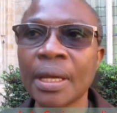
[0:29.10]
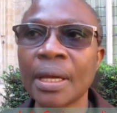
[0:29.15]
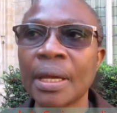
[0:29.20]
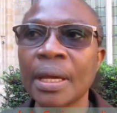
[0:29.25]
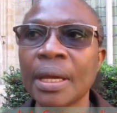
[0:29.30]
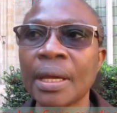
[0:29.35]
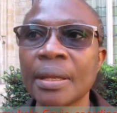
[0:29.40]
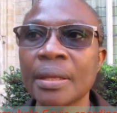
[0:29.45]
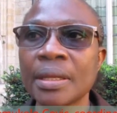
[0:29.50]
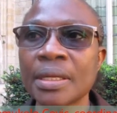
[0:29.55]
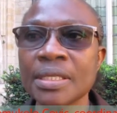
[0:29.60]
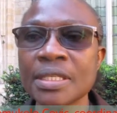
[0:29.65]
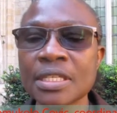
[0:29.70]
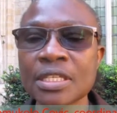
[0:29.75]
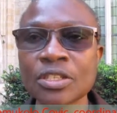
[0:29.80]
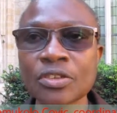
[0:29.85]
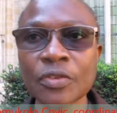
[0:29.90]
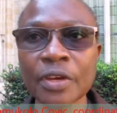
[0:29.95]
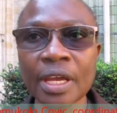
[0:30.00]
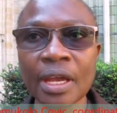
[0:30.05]
And this
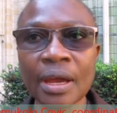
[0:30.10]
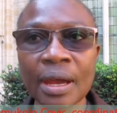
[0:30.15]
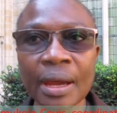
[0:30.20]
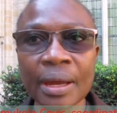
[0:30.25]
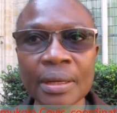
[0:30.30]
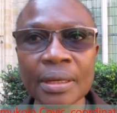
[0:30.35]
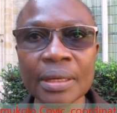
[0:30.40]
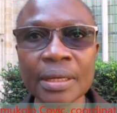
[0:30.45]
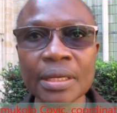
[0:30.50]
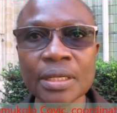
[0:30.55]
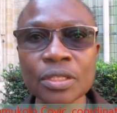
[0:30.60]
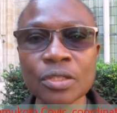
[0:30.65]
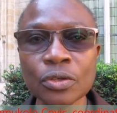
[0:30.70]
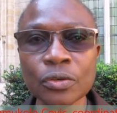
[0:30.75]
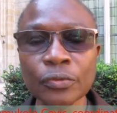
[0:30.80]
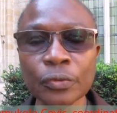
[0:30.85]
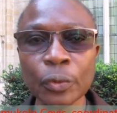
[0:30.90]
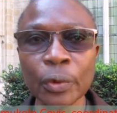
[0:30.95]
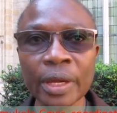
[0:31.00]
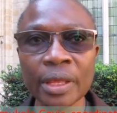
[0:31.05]
is regardless
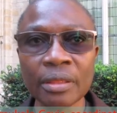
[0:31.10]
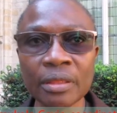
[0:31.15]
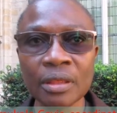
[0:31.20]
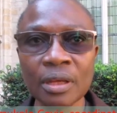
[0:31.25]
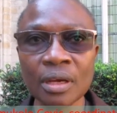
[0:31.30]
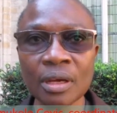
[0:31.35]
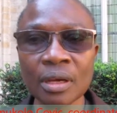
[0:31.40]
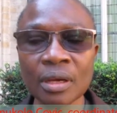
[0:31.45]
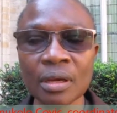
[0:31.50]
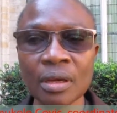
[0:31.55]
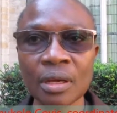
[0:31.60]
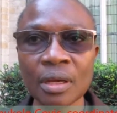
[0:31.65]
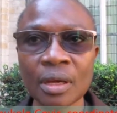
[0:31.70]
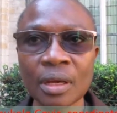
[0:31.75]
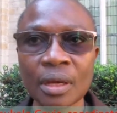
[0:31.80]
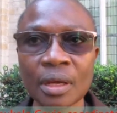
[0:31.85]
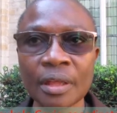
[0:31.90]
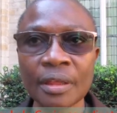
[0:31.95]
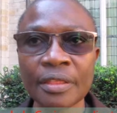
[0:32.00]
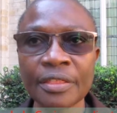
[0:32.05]
of whether
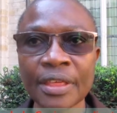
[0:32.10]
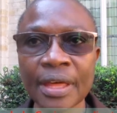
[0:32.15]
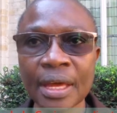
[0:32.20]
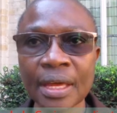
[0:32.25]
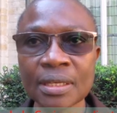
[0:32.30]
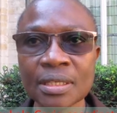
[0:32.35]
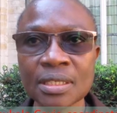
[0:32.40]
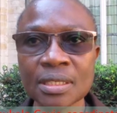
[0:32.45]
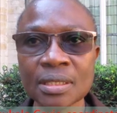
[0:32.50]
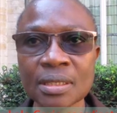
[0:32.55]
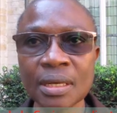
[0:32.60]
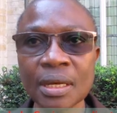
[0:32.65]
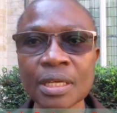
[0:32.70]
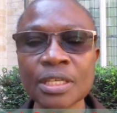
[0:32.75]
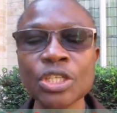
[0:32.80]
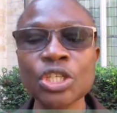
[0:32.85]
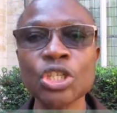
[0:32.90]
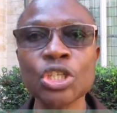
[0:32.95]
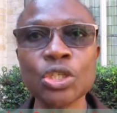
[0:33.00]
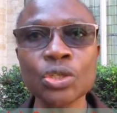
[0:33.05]
that
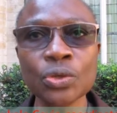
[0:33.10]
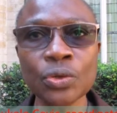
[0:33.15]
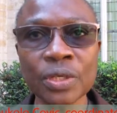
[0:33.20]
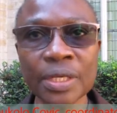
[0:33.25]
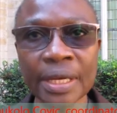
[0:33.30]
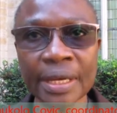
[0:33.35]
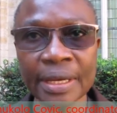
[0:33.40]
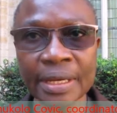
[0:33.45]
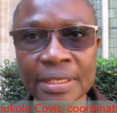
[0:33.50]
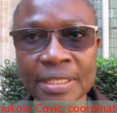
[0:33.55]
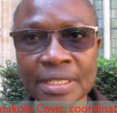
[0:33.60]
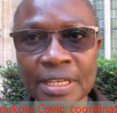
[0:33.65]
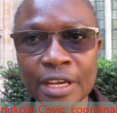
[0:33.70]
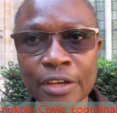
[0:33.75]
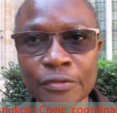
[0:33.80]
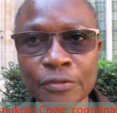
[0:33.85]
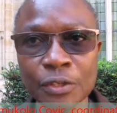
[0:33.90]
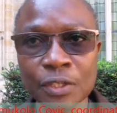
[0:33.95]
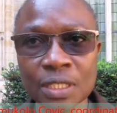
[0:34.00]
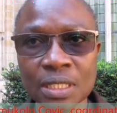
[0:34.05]
additional diet
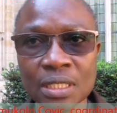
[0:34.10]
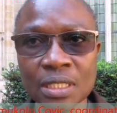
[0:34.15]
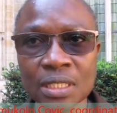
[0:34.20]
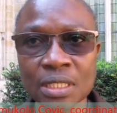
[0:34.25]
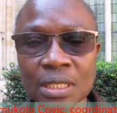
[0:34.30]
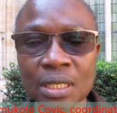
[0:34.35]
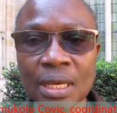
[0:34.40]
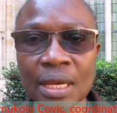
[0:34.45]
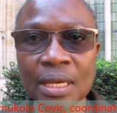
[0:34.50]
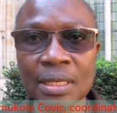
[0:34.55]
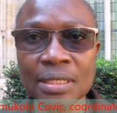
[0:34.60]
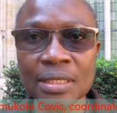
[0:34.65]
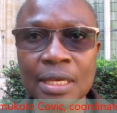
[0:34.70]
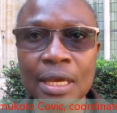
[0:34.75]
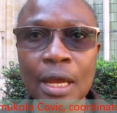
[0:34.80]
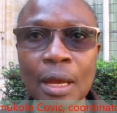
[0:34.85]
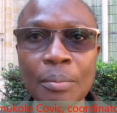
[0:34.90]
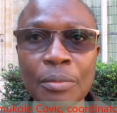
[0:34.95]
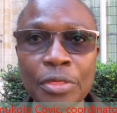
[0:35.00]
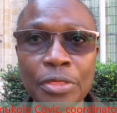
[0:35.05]
diversity has
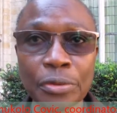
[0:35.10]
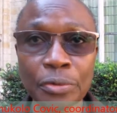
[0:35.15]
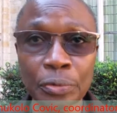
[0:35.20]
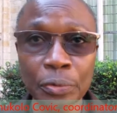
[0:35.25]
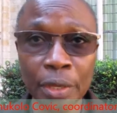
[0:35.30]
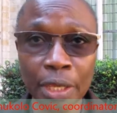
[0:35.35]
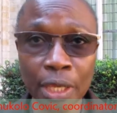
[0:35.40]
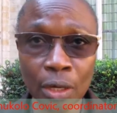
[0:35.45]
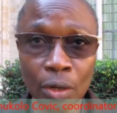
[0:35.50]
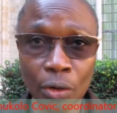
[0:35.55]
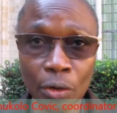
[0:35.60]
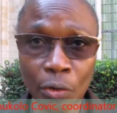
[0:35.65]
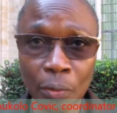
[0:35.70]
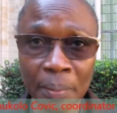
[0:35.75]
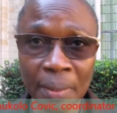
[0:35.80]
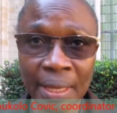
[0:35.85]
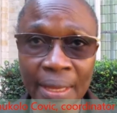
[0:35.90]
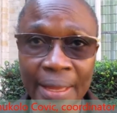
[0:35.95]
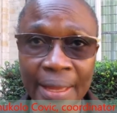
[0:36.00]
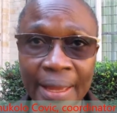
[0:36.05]
come through
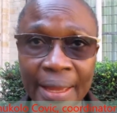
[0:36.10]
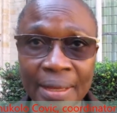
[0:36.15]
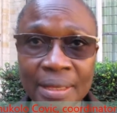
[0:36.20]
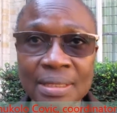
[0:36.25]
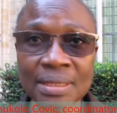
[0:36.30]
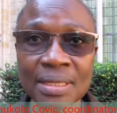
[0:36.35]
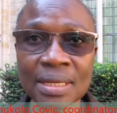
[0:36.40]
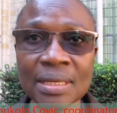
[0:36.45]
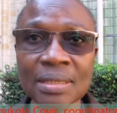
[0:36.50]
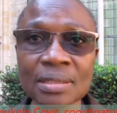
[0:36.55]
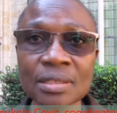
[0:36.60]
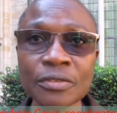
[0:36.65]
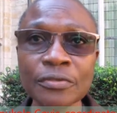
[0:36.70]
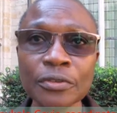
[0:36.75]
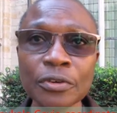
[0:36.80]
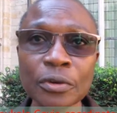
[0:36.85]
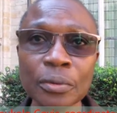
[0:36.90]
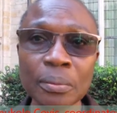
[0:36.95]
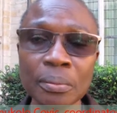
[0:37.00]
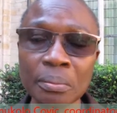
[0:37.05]
economic access
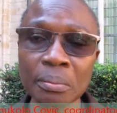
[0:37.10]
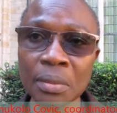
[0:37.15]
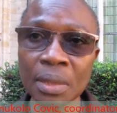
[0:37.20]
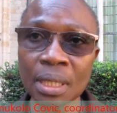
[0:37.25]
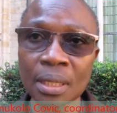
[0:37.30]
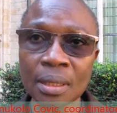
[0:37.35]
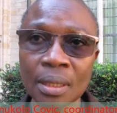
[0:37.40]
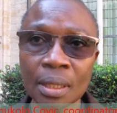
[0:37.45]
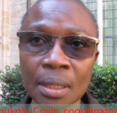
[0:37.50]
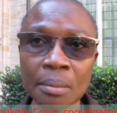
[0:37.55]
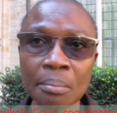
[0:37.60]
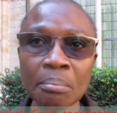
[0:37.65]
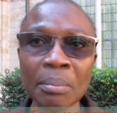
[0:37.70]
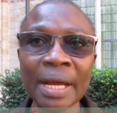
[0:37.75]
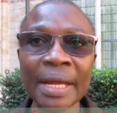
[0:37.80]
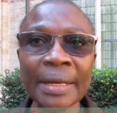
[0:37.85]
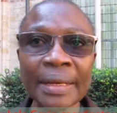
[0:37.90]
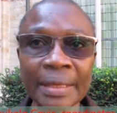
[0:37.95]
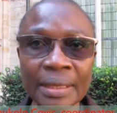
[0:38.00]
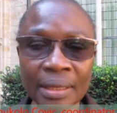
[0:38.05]
from
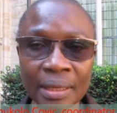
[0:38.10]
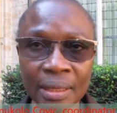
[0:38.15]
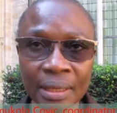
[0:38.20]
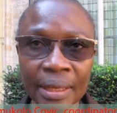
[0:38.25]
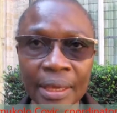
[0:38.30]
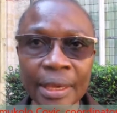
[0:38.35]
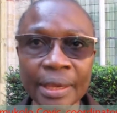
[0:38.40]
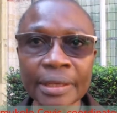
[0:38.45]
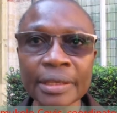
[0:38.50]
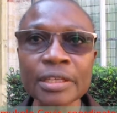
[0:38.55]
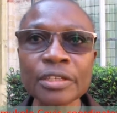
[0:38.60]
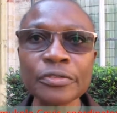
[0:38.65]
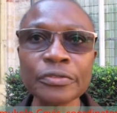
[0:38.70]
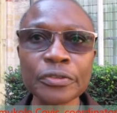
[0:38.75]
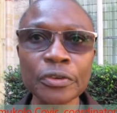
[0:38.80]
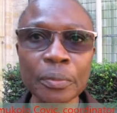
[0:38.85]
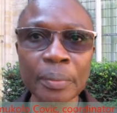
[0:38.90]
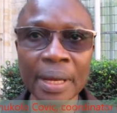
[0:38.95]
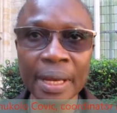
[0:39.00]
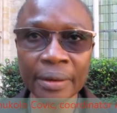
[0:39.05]
money gained
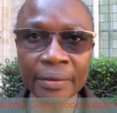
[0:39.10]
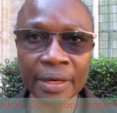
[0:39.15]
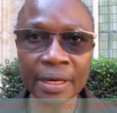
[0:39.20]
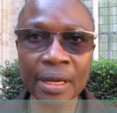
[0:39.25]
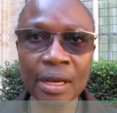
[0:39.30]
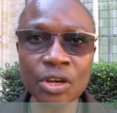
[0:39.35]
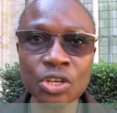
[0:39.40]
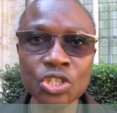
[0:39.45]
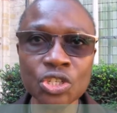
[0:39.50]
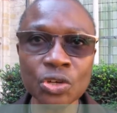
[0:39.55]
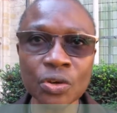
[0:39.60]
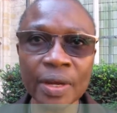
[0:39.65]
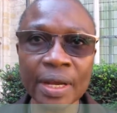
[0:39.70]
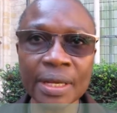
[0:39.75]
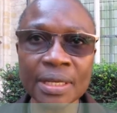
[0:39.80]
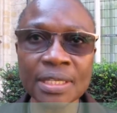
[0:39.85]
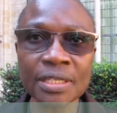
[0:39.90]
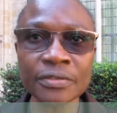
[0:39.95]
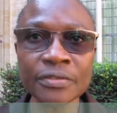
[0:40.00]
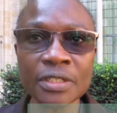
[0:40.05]
from agricultural
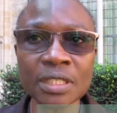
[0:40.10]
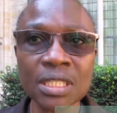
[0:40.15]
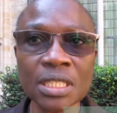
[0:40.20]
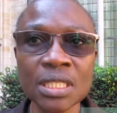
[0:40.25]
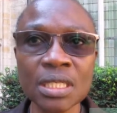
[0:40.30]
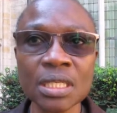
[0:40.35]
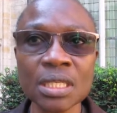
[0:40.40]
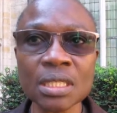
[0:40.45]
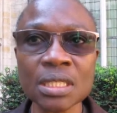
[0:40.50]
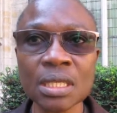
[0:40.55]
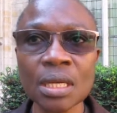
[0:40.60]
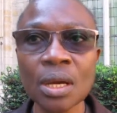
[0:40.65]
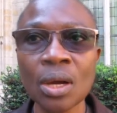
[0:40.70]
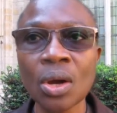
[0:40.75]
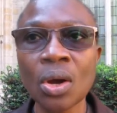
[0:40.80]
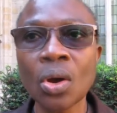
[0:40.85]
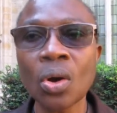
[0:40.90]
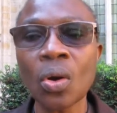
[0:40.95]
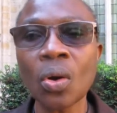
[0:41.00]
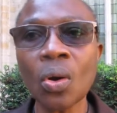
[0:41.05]
activities,
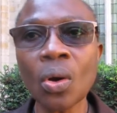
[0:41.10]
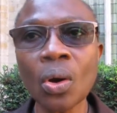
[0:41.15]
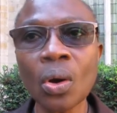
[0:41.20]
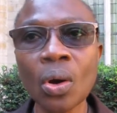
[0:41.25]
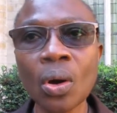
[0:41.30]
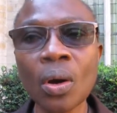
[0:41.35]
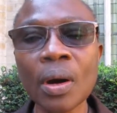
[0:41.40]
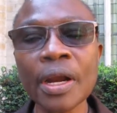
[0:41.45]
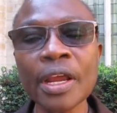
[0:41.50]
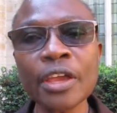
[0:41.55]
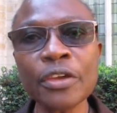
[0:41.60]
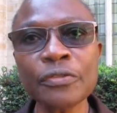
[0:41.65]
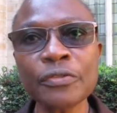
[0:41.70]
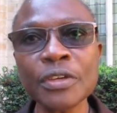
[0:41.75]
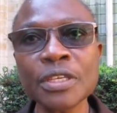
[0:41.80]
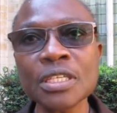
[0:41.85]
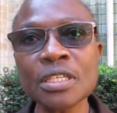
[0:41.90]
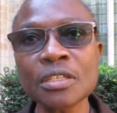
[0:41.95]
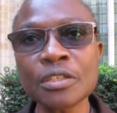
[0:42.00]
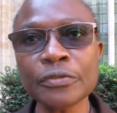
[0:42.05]
or if
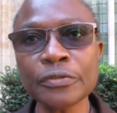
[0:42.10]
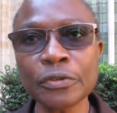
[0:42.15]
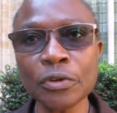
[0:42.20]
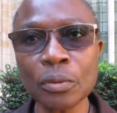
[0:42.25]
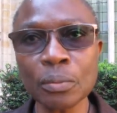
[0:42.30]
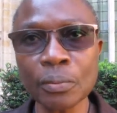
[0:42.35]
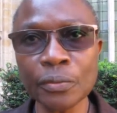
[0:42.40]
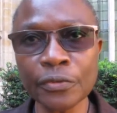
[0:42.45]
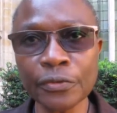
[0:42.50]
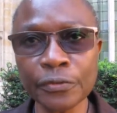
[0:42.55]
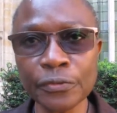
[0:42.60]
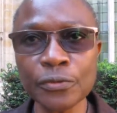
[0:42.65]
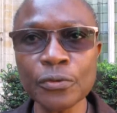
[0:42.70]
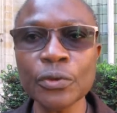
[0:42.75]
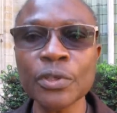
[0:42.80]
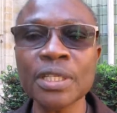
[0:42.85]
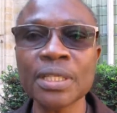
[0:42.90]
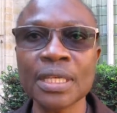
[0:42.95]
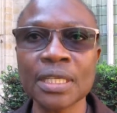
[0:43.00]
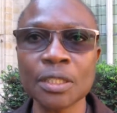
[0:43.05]
it is from
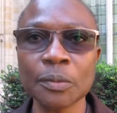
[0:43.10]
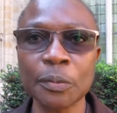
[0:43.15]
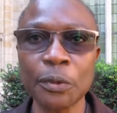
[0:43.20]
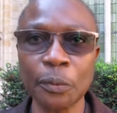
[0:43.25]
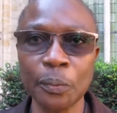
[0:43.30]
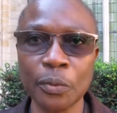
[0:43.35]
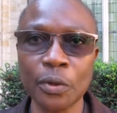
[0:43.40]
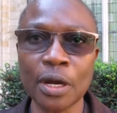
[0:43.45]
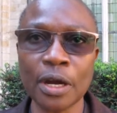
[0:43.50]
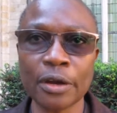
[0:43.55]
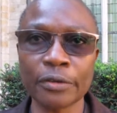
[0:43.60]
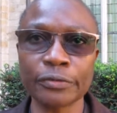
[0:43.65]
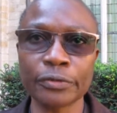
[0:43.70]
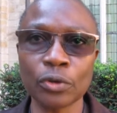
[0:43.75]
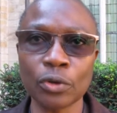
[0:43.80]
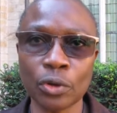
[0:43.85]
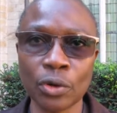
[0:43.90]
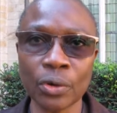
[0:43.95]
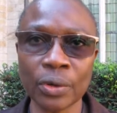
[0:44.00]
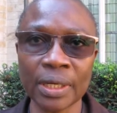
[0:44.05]
food that people have
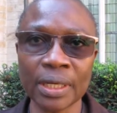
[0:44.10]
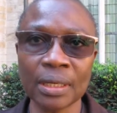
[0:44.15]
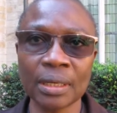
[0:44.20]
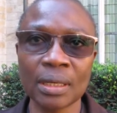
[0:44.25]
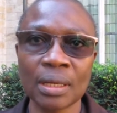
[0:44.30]
grown.